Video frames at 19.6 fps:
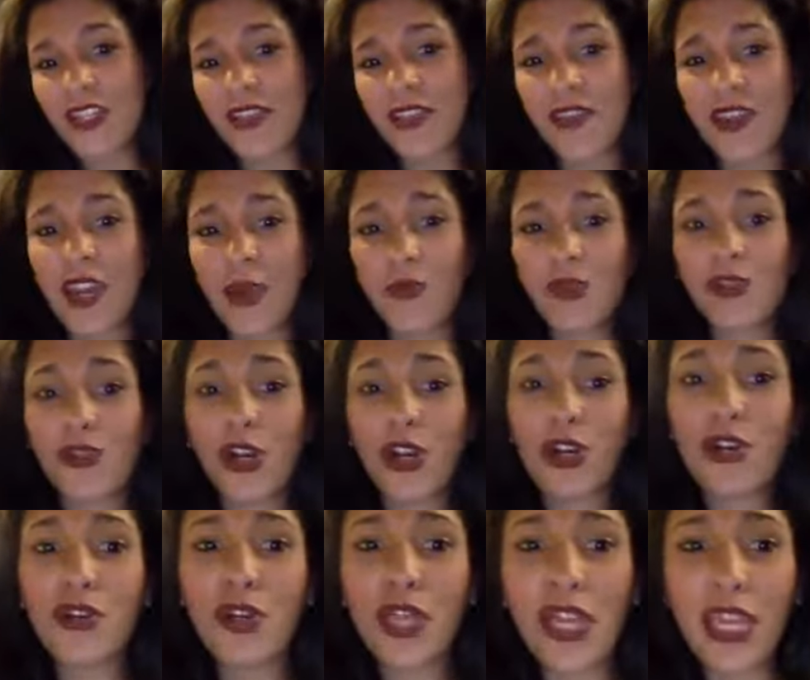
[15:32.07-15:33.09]
and then I would start
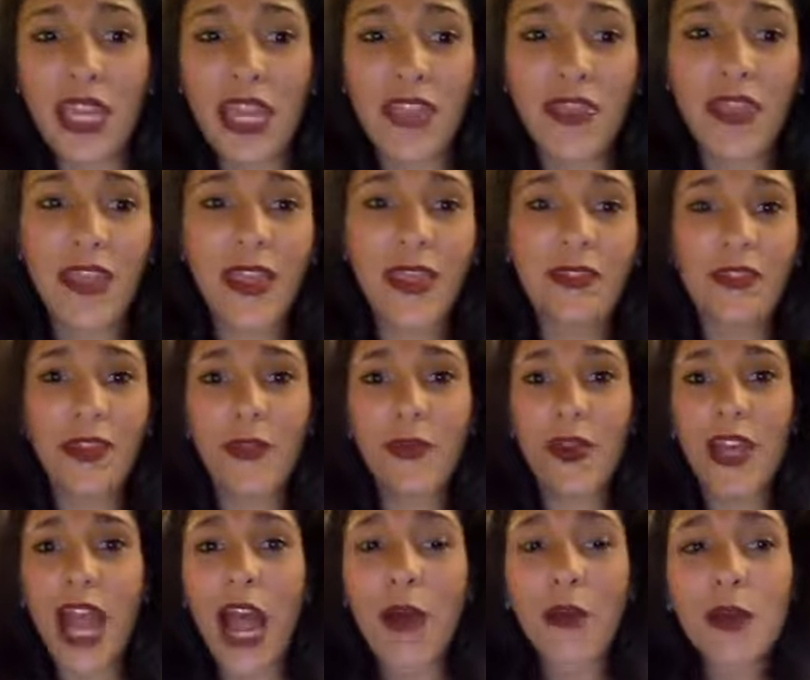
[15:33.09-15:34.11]
cooking, and then
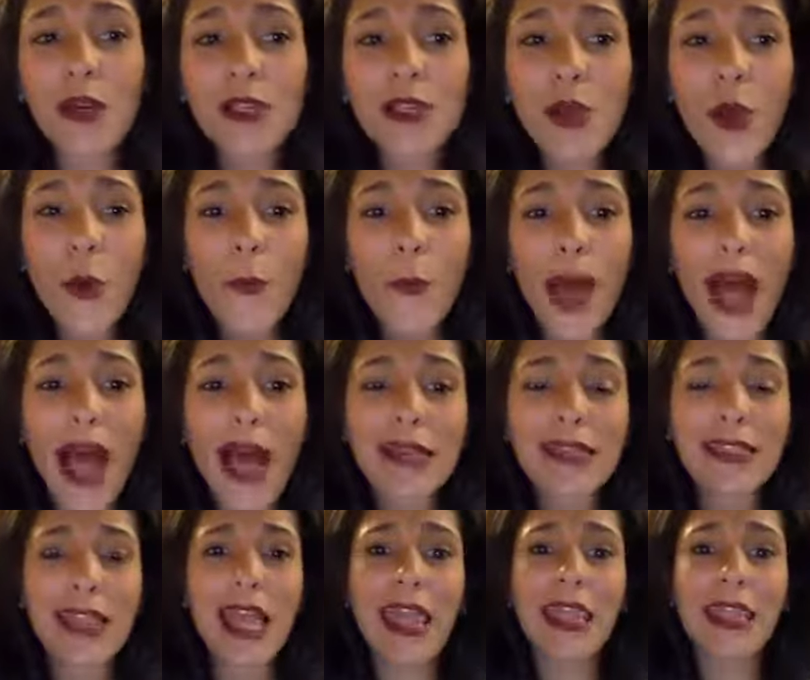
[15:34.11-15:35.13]
3 hours go
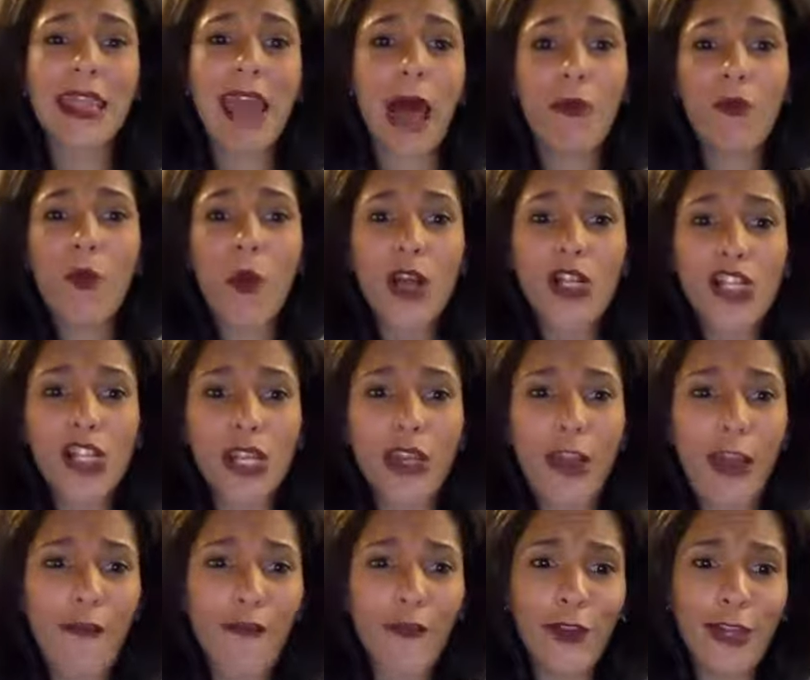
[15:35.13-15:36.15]
past and I'm watching
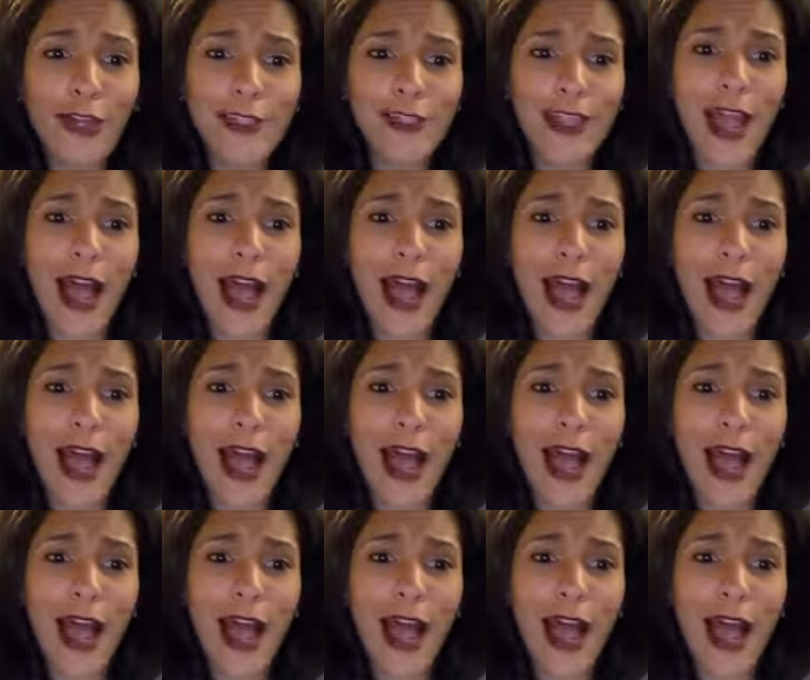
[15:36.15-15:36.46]
Netflix,